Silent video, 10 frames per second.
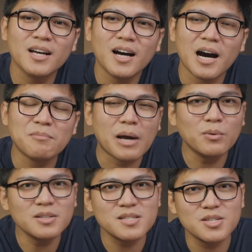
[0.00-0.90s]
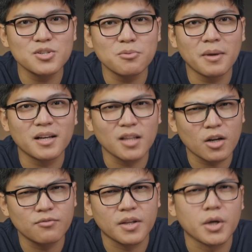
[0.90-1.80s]
I will continue to make a
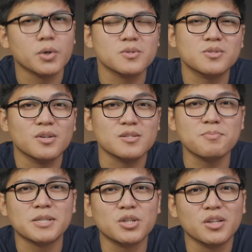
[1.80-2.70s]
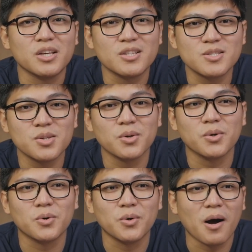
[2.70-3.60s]
lot of videos, especially
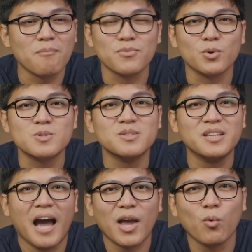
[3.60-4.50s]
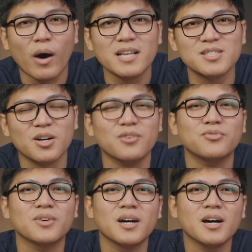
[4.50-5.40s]
to those DIY
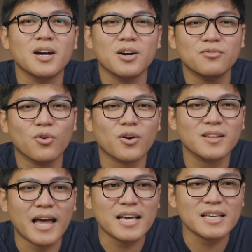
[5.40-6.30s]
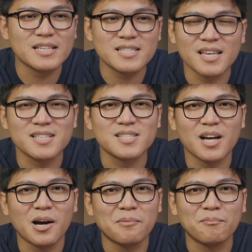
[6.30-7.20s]
stuff for license
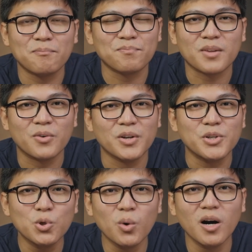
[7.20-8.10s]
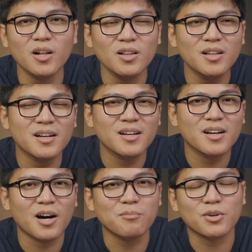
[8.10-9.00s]
renewal,
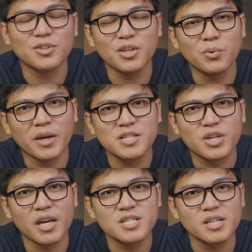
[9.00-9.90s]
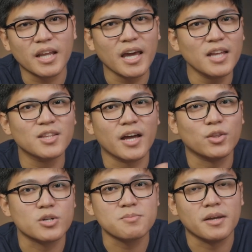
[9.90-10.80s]
continuing education, and
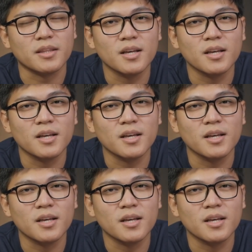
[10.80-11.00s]
endorsement.